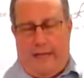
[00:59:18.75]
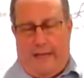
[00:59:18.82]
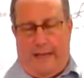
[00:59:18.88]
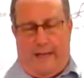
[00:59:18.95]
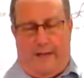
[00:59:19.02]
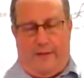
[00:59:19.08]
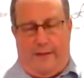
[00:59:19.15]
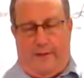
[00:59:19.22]

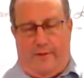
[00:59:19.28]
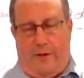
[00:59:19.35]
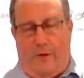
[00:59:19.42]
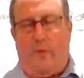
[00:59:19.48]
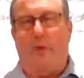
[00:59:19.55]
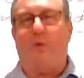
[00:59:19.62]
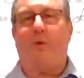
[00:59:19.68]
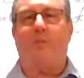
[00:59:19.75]
and uh, that
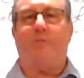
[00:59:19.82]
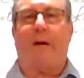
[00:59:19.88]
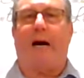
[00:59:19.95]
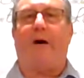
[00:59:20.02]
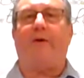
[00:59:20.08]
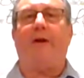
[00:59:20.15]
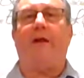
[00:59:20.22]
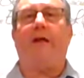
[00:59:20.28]
we would
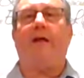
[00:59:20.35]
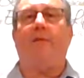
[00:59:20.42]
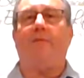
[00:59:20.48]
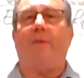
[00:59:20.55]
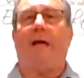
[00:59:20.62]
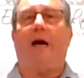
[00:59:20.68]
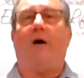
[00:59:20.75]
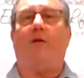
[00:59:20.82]
bow to him
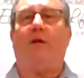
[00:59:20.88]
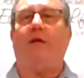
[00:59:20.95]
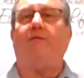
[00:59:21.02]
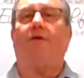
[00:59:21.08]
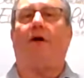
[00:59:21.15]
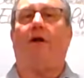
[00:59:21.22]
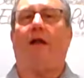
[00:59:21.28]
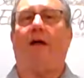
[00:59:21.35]
now, live
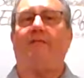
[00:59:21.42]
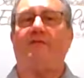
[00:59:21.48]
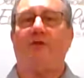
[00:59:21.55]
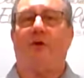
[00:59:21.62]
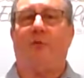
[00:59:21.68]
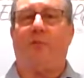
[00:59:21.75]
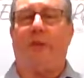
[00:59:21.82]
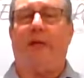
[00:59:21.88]
our lives in
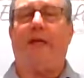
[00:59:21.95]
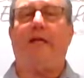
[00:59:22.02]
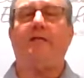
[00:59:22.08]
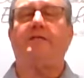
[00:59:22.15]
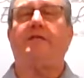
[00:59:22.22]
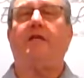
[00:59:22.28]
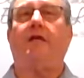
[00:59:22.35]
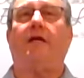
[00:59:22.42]

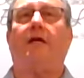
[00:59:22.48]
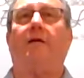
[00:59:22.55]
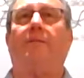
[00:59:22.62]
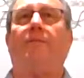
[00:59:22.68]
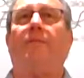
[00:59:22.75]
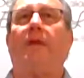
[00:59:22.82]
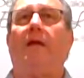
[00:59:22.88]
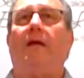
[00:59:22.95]
obedience to
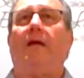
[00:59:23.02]
him,